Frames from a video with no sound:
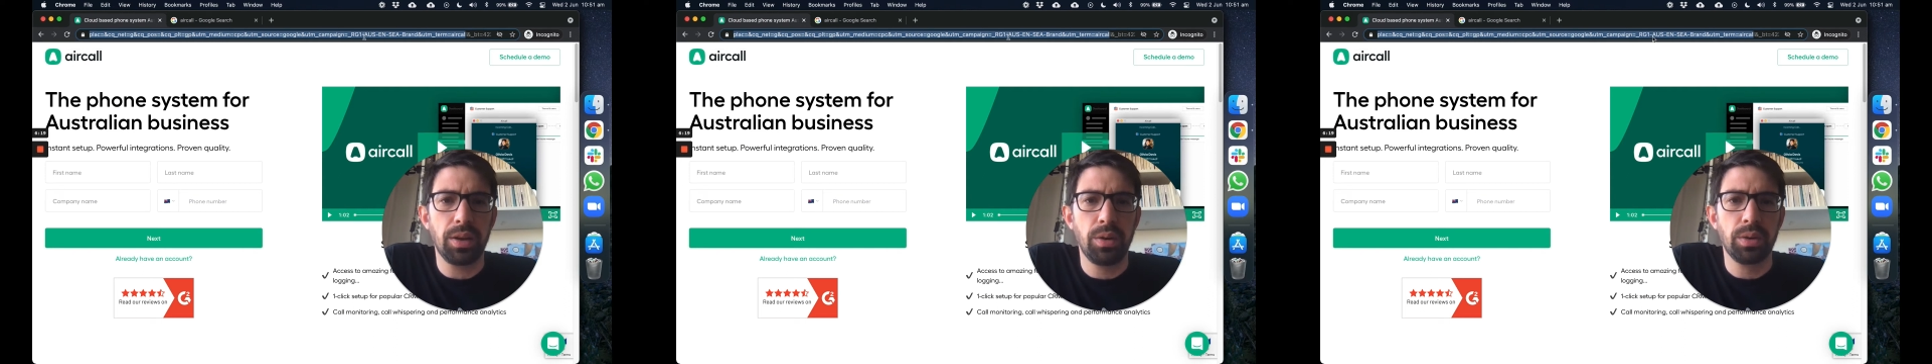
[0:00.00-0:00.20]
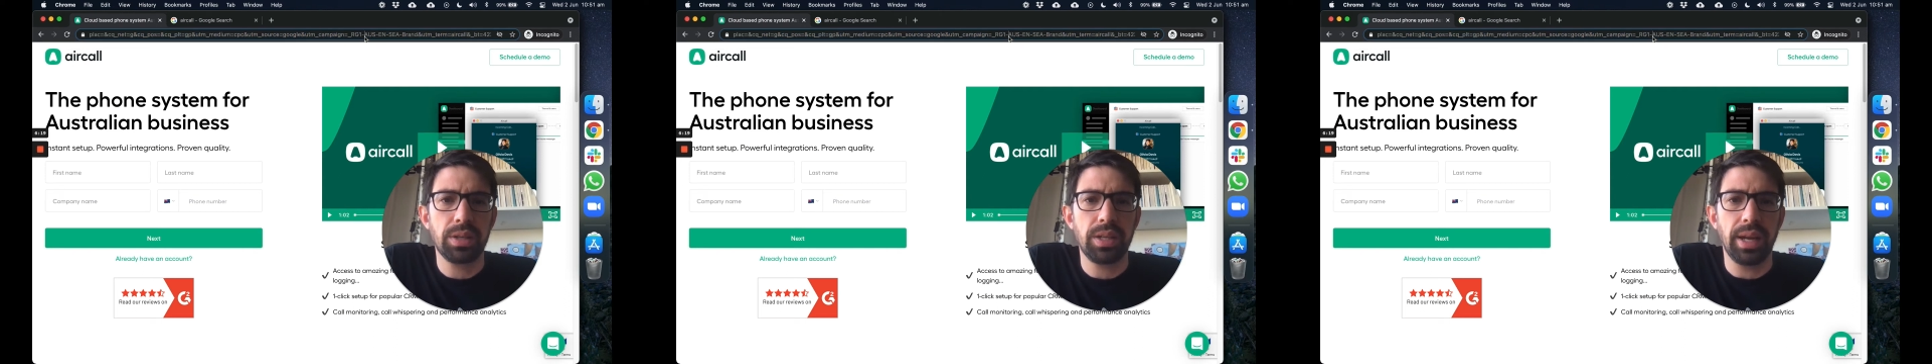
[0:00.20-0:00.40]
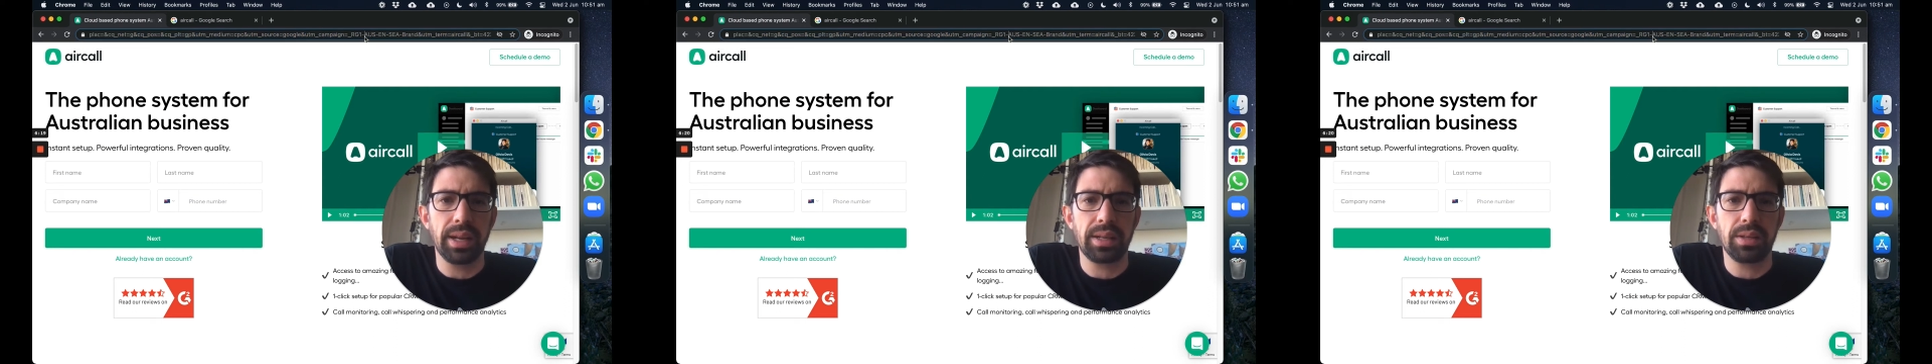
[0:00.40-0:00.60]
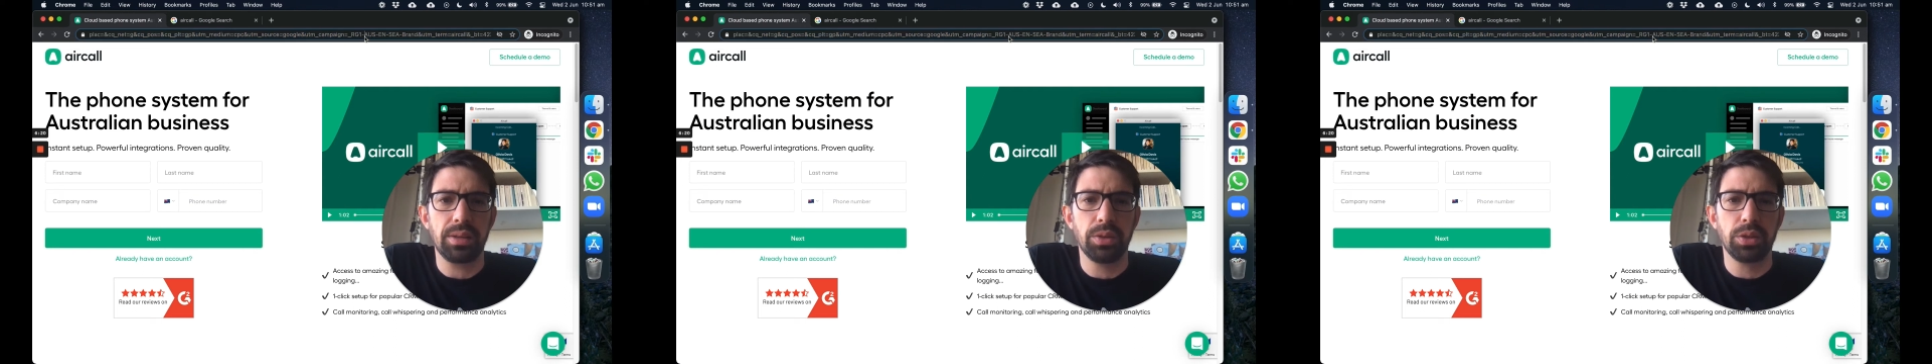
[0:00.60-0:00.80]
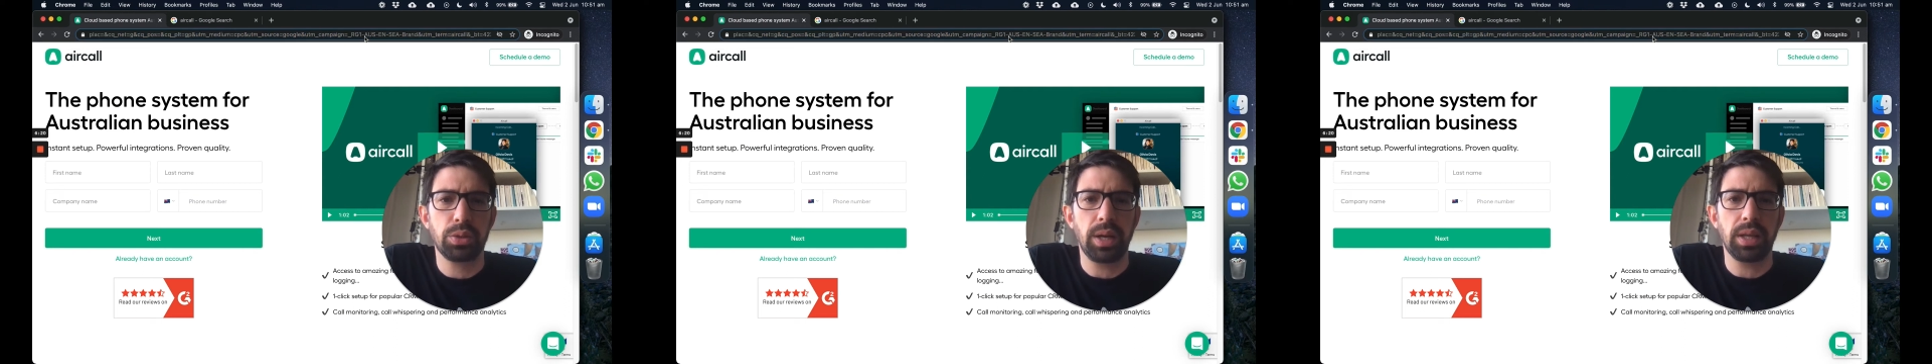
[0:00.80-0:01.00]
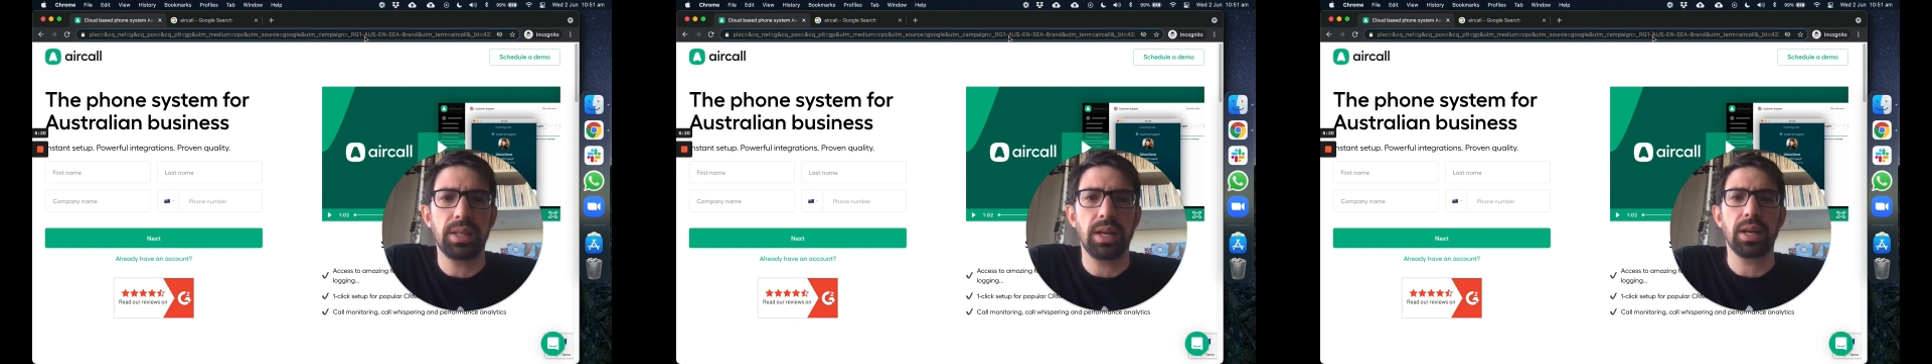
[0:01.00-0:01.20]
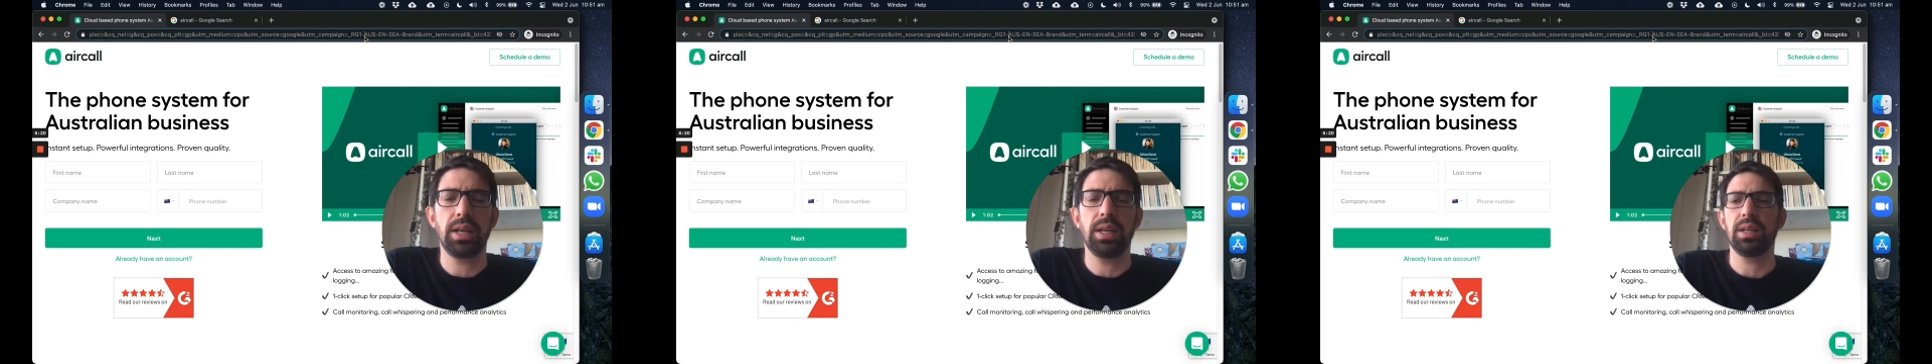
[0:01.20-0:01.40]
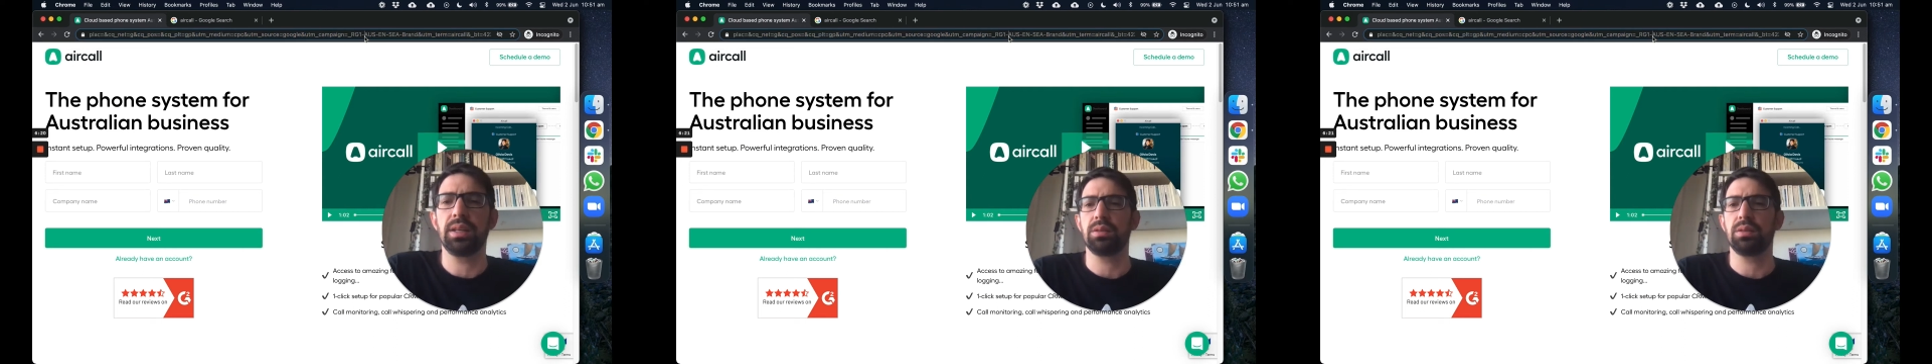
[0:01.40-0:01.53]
looks like Australia targeting.